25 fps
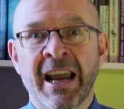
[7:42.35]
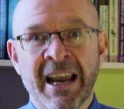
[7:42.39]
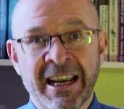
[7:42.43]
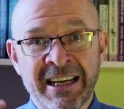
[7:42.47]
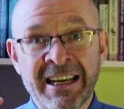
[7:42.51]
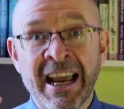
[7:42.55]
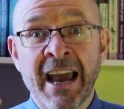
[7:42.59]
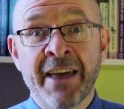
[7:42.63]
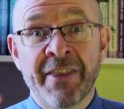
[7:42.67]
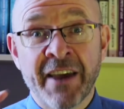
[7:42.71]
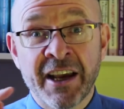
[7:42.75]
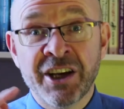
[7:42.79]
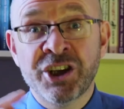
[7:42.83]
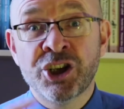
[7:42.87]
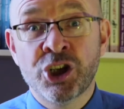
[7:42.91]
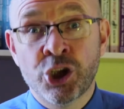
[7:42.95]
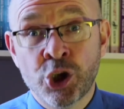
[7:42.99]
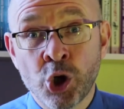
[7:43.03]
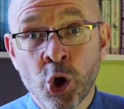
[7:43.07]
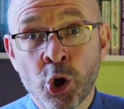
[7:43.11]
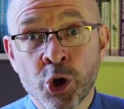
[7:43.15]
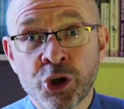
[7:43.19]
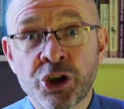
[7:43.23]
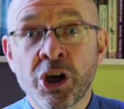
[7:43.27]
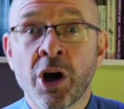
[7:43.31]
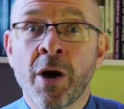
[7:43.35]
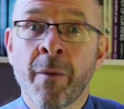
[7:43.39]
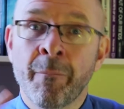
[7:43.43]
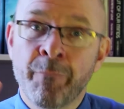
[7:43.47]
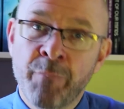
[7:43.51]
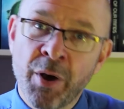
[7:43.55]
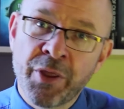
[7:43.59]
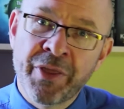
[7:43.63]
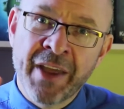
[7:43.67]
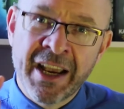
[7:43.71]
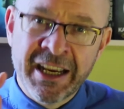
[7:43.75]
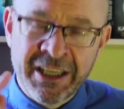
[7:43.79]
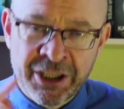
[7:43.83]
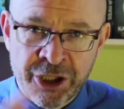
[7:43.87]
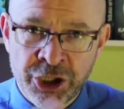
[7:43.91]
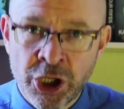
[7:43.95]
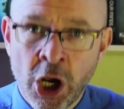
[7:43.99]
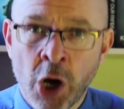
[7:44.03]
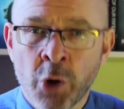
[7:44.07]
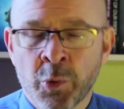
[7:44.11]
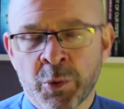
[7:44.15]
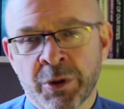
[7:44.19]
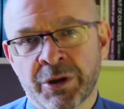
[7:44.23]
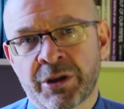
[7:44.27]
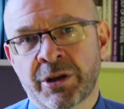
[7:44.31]
Yeah, they should, but they
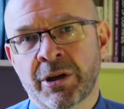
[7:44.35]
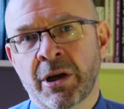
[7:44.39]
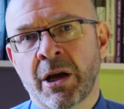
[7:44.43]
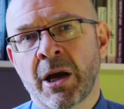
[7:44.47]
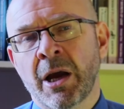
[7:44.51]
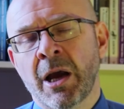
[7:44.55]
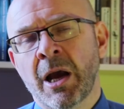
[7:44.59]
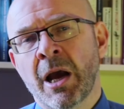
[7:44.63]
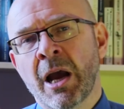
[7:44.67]
don't.